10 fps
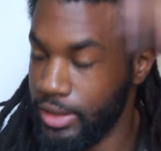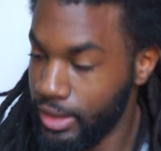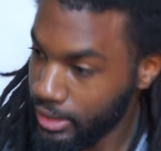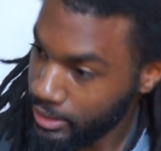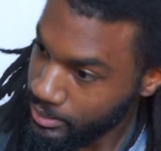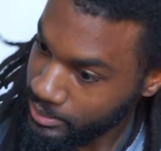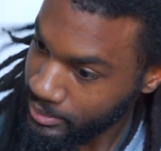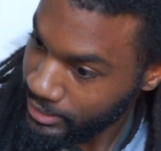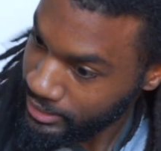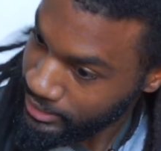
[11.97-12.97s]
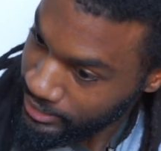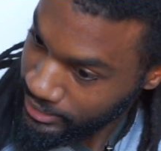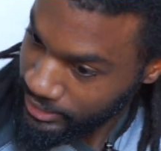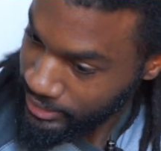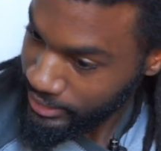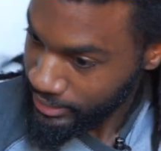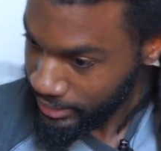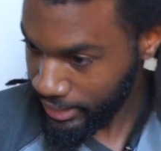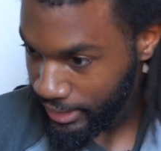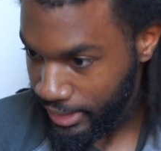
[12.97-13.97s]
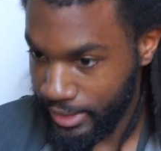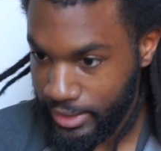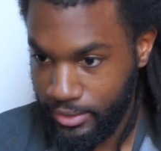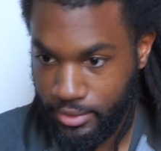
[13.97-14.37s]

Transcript: Um, I guess